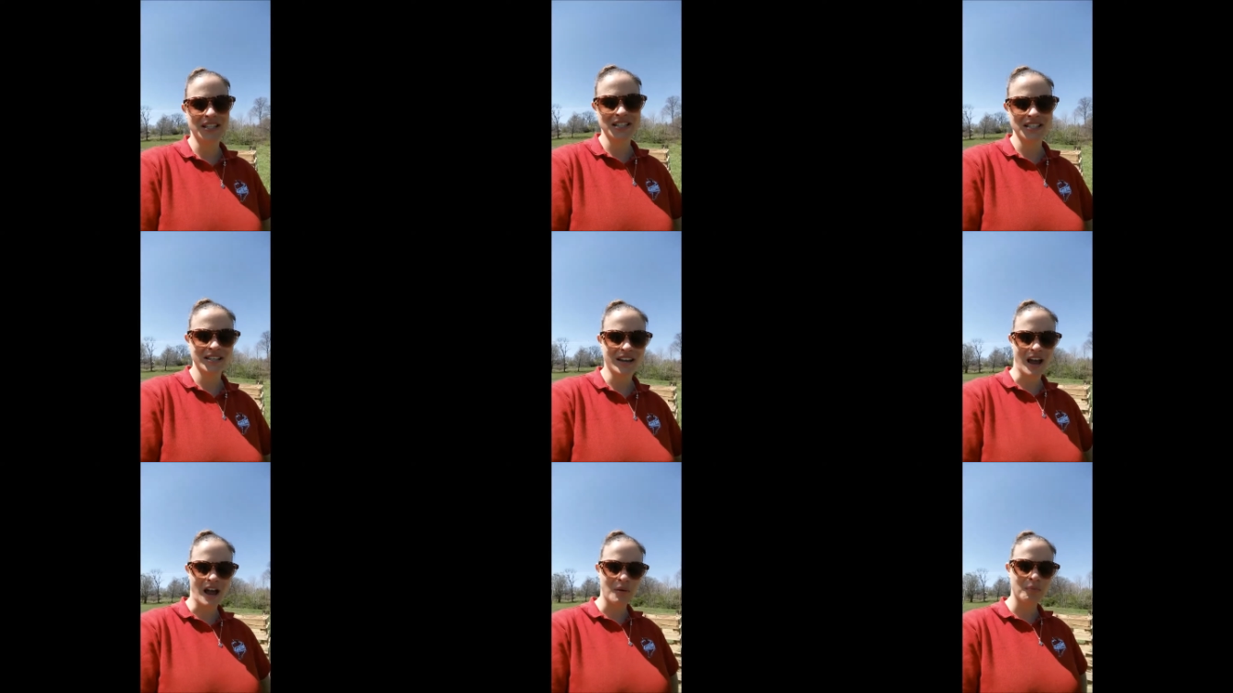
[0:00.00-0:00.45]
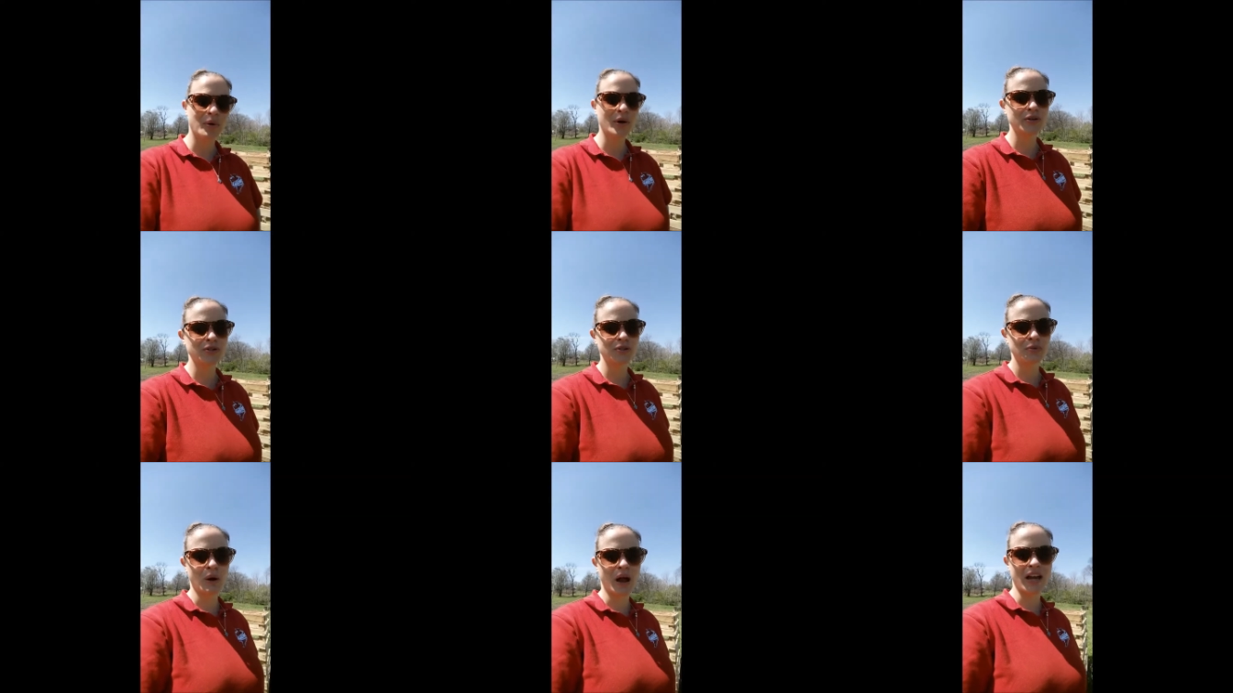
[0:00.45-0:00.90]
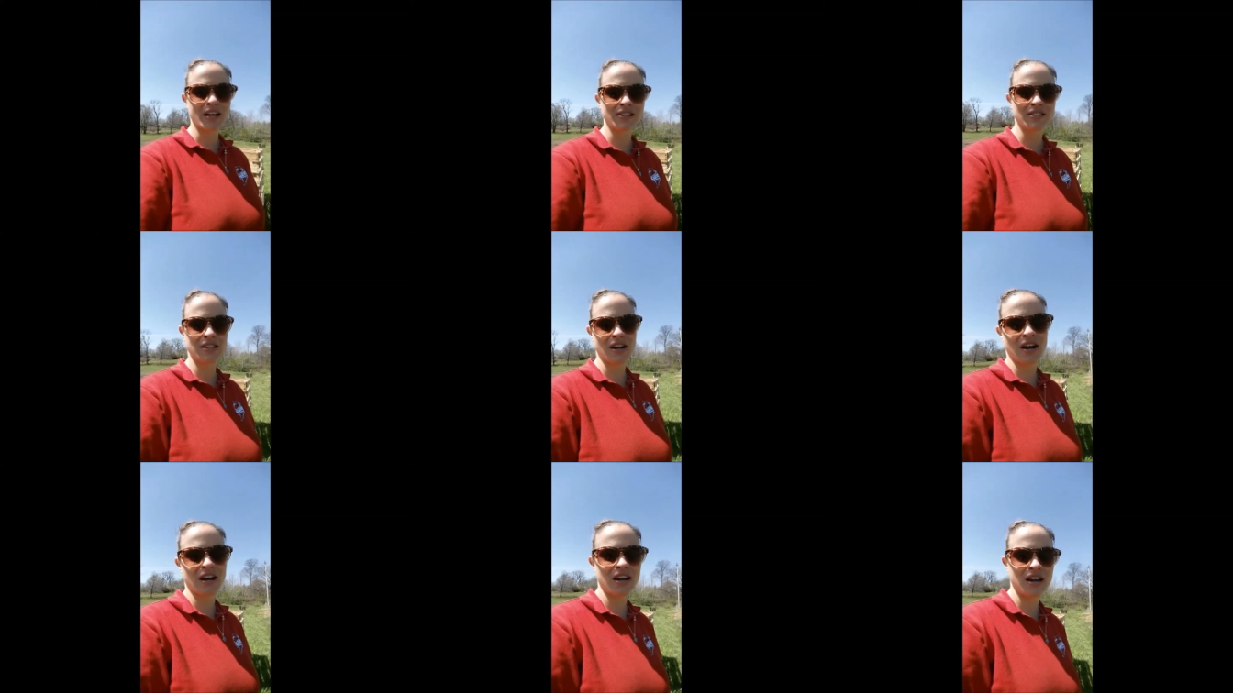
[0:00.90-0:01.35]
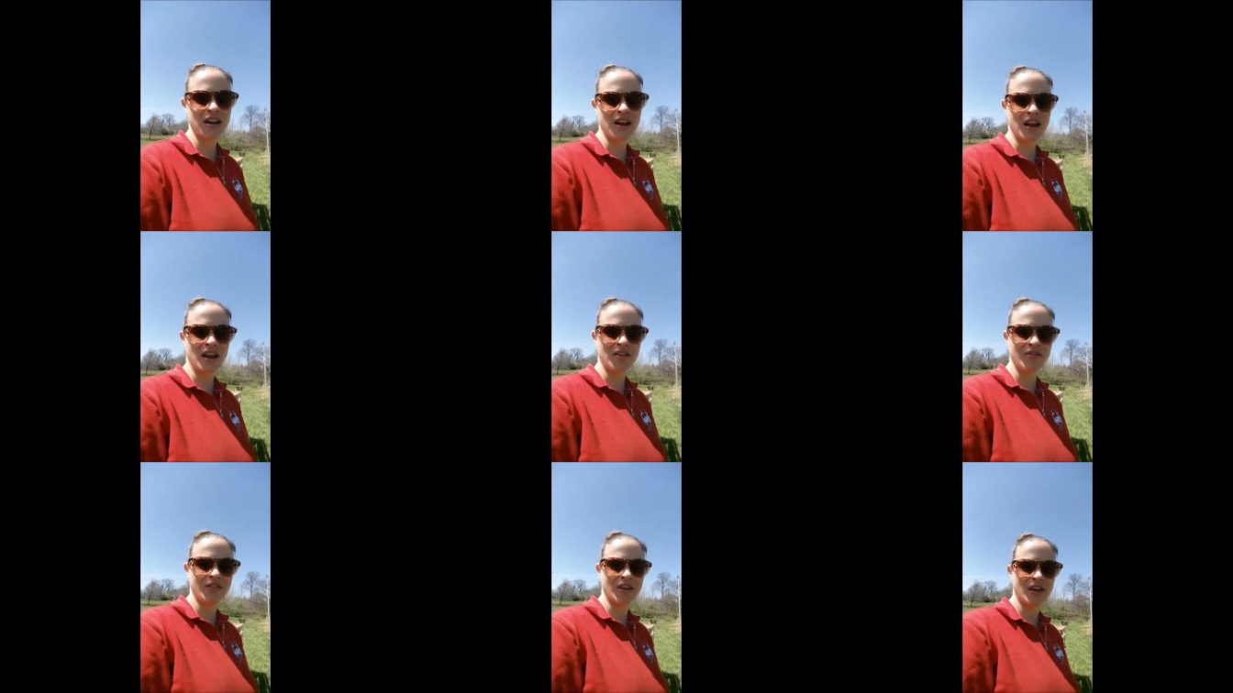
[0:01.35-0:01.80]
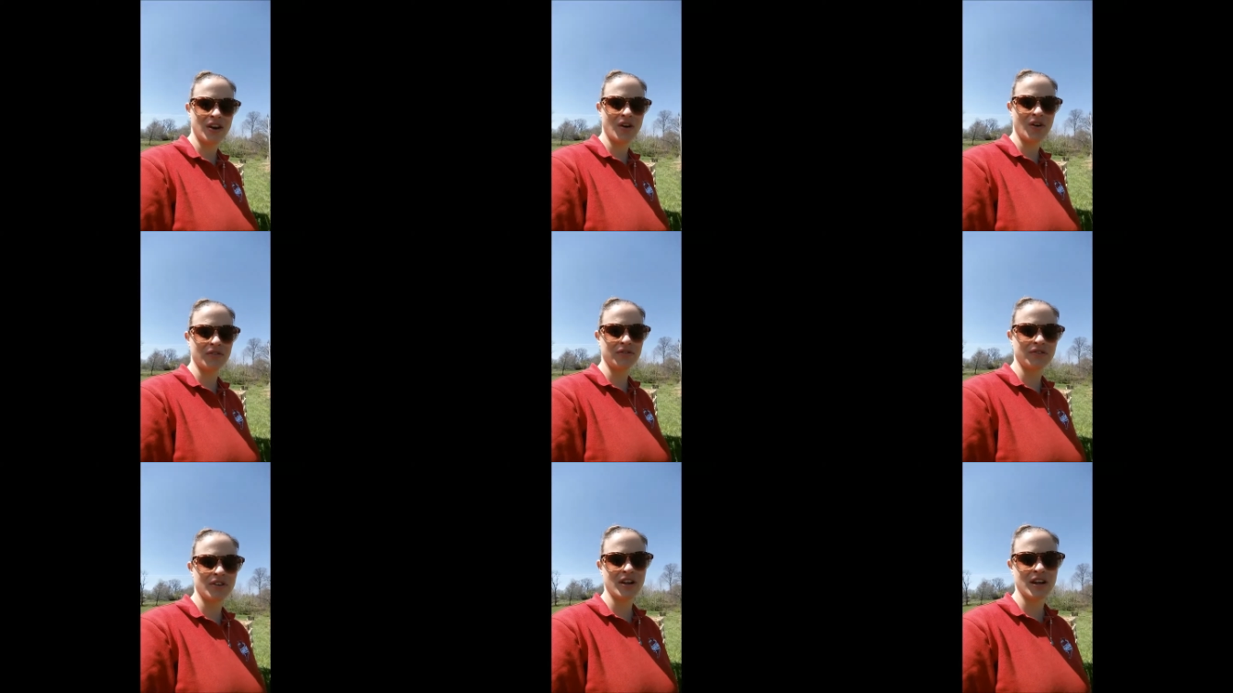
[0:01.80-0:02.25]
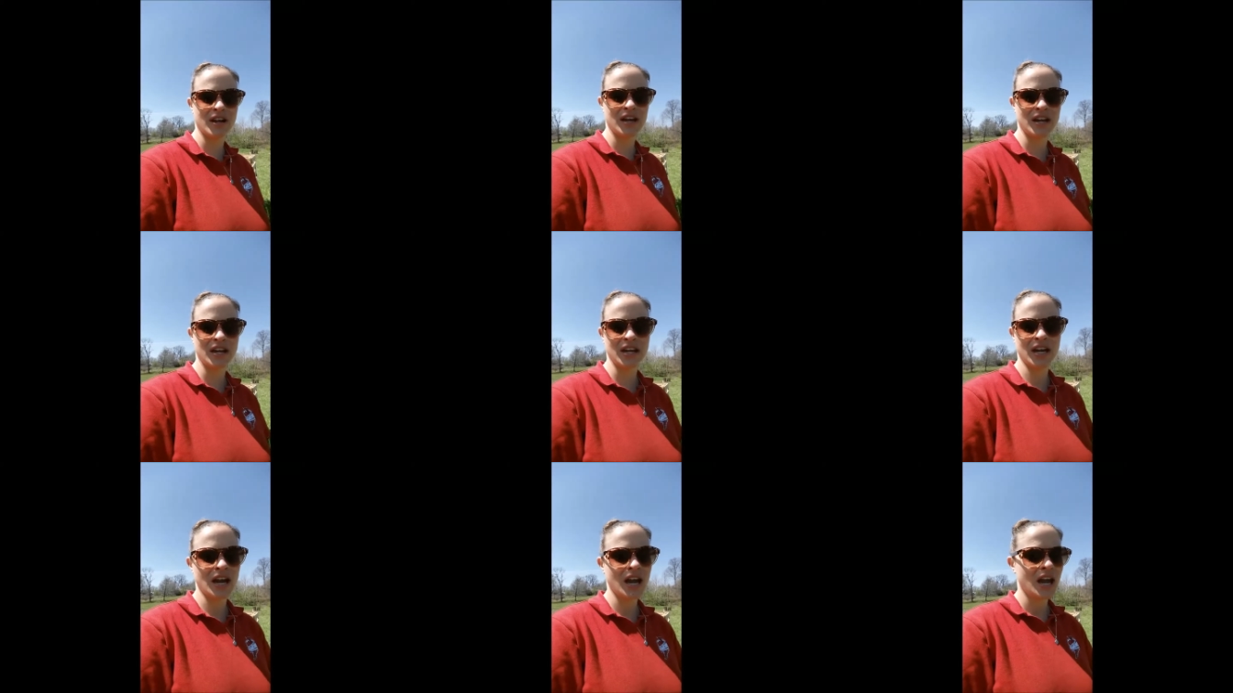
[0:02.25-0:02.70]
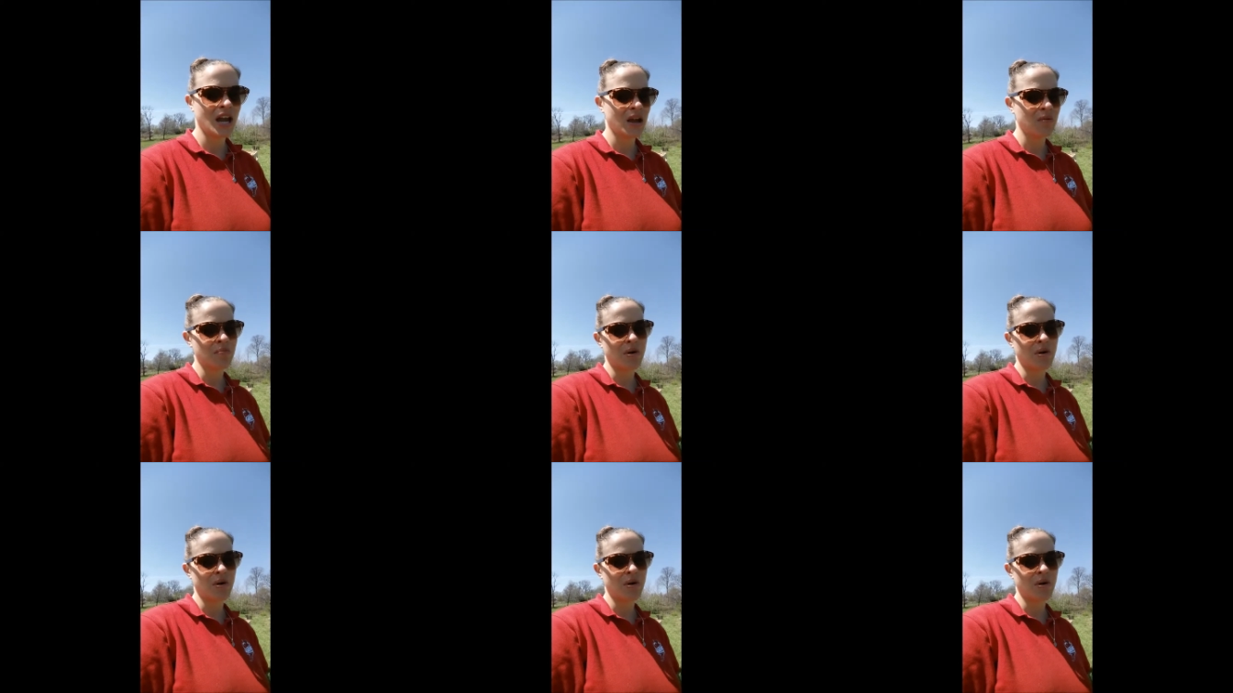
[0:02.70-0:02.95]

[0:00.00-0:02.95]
get this compost pile started, and then hopefully